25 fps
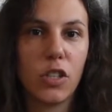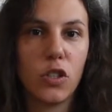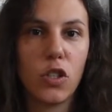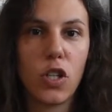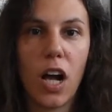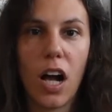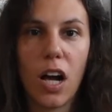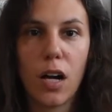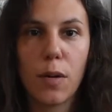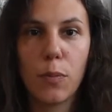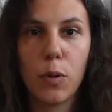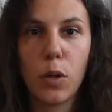
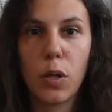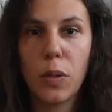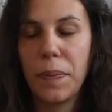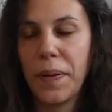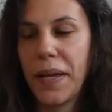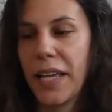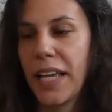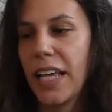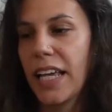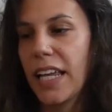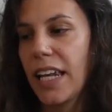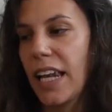chalkboard
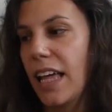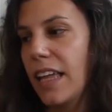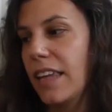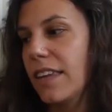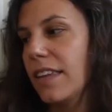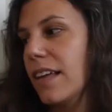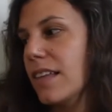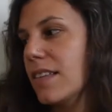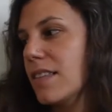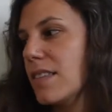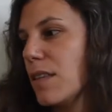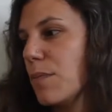paint, and
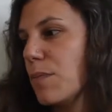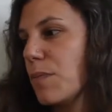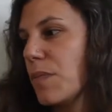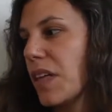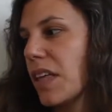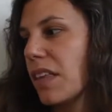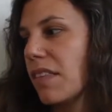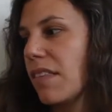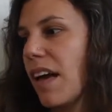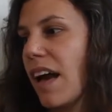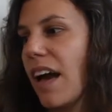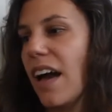that's
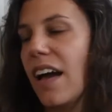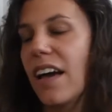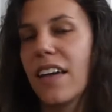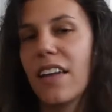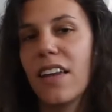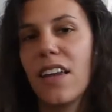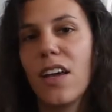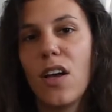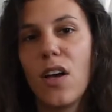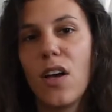something that